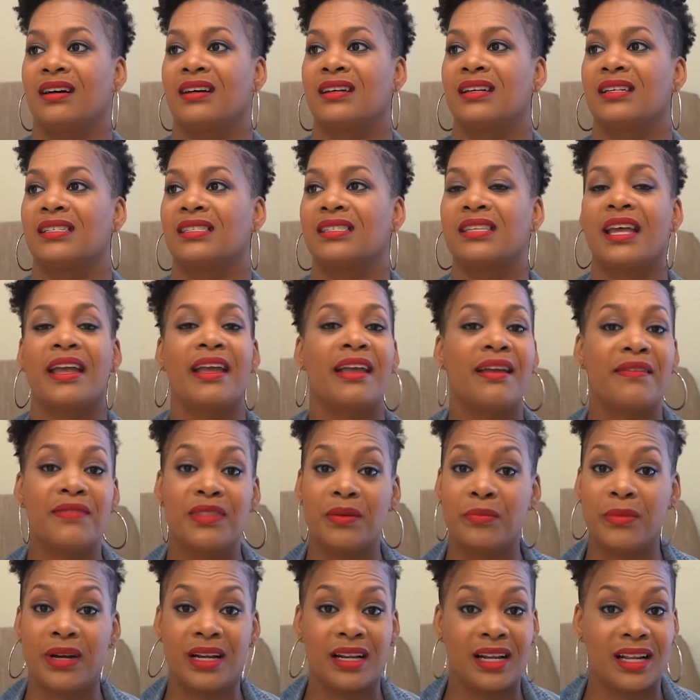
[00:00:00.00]
save
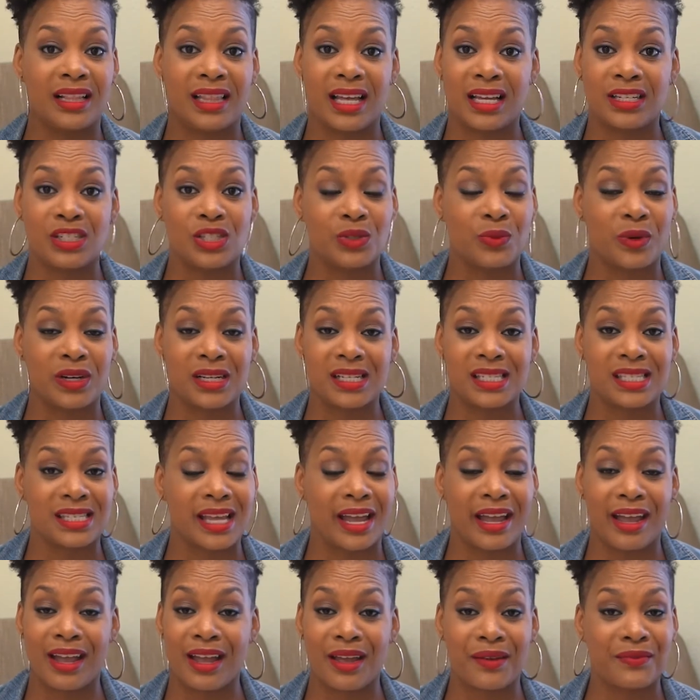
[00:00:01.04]
the money that you want to
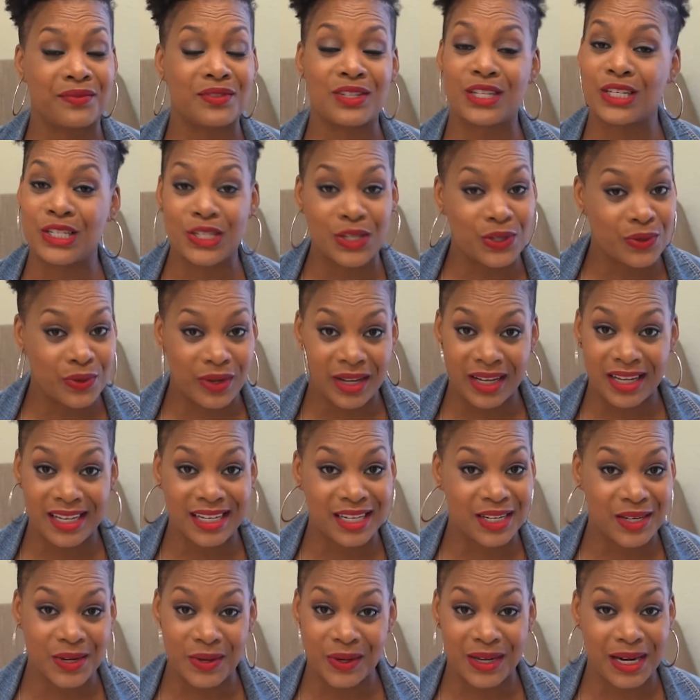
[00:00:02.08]
save to do it.
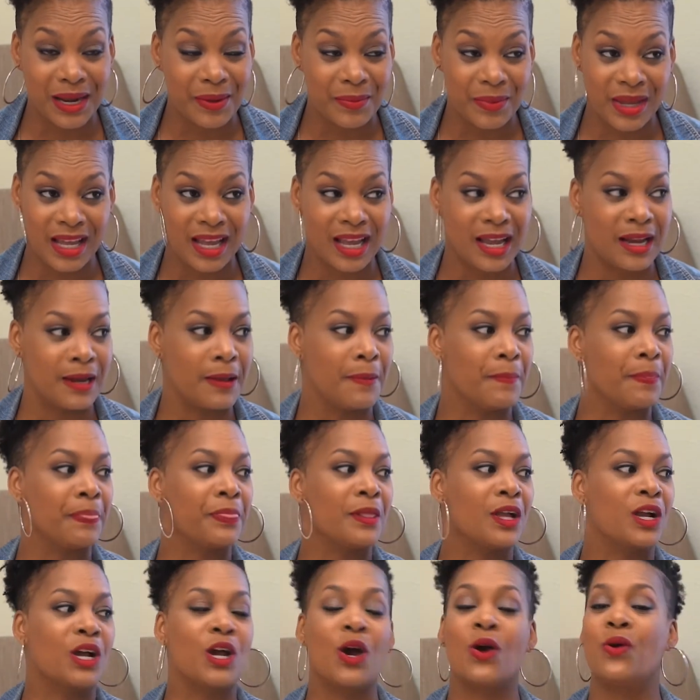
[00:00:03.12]
You know what I mean?
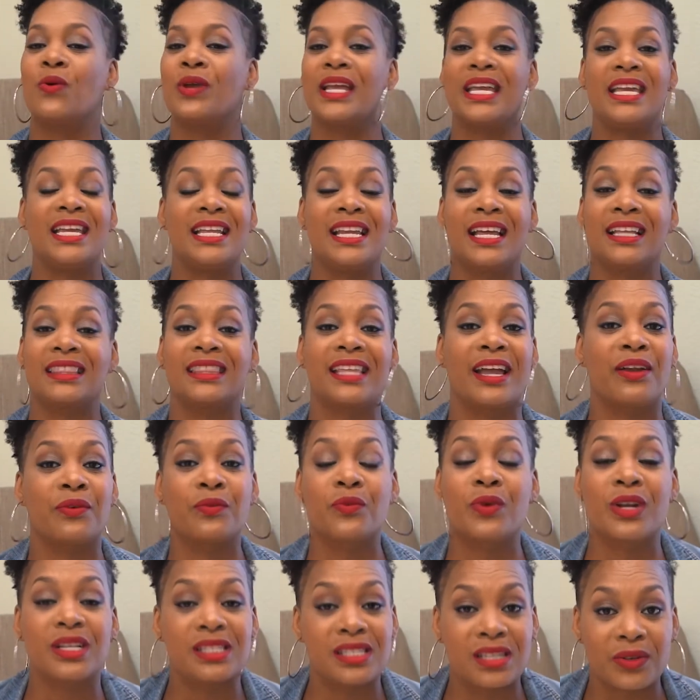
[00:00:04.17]
Go eat at that
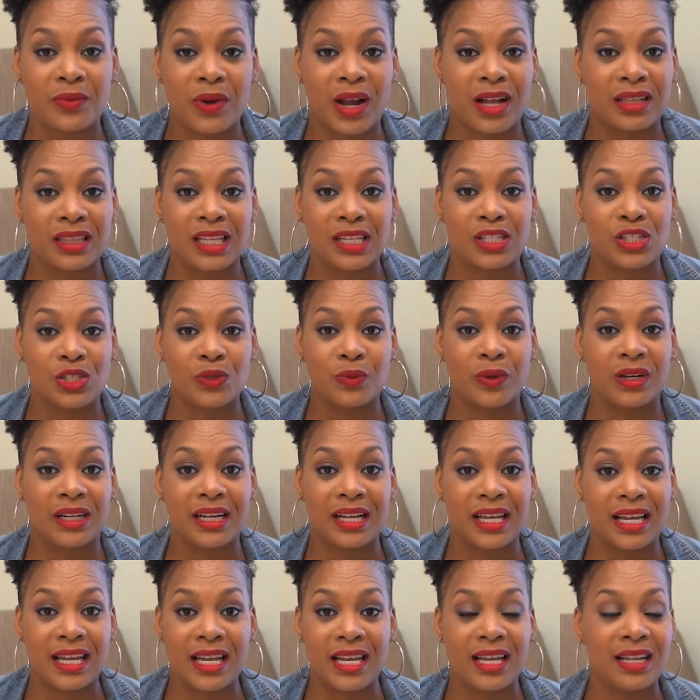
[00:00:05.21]
restaurant that you want
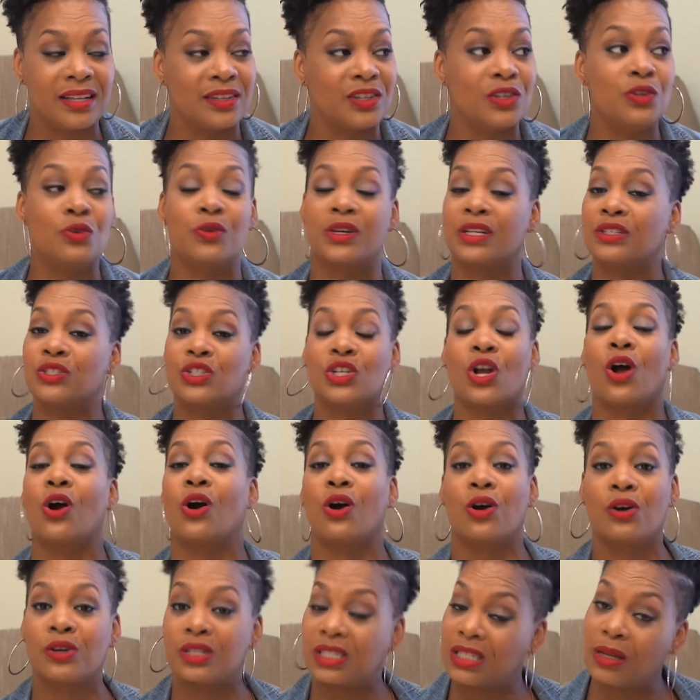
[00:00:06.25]
to eat. You can
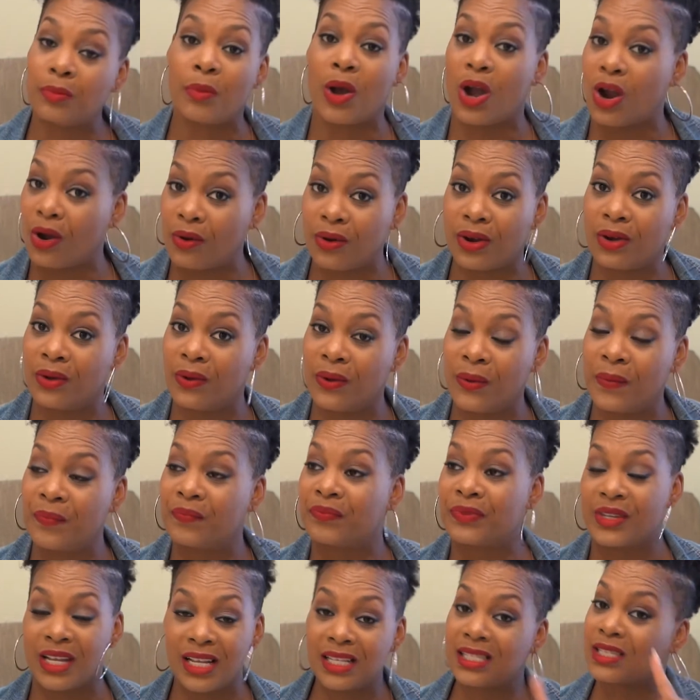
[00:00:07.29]
jog tomorrow.
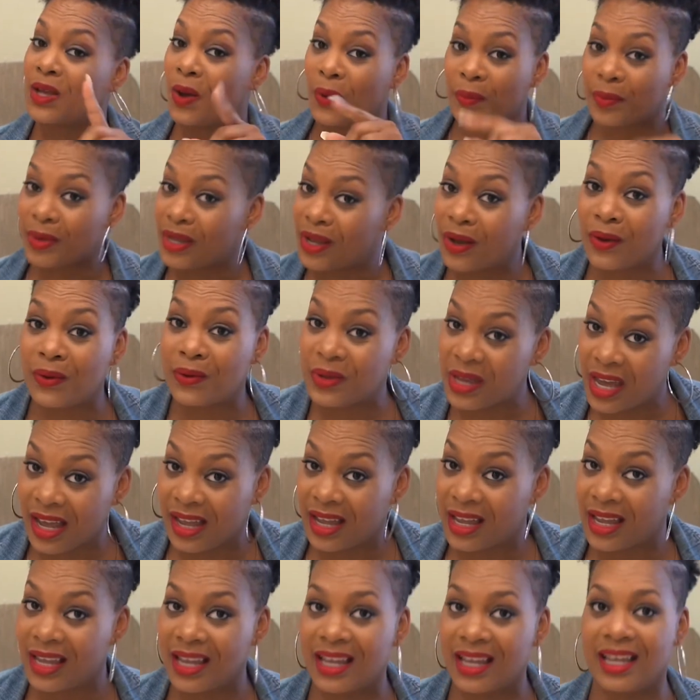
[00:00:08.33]
It's going to be
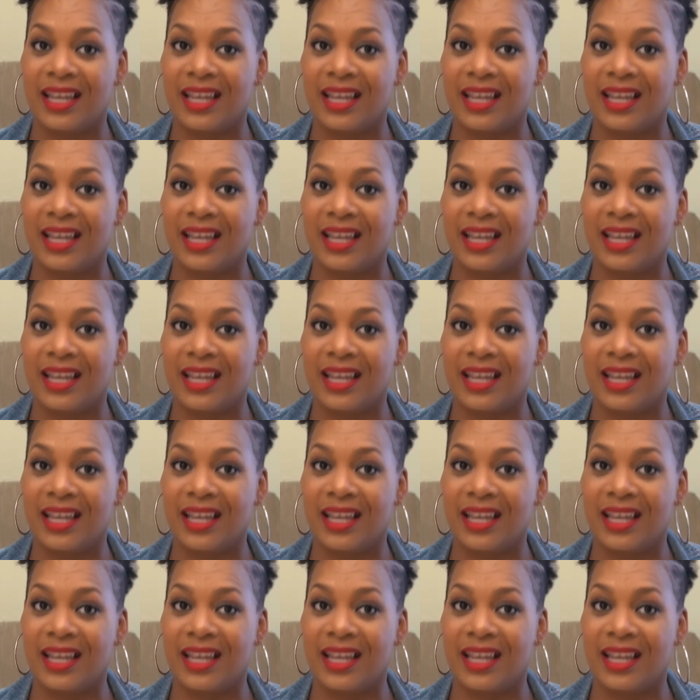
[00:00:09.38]
okay.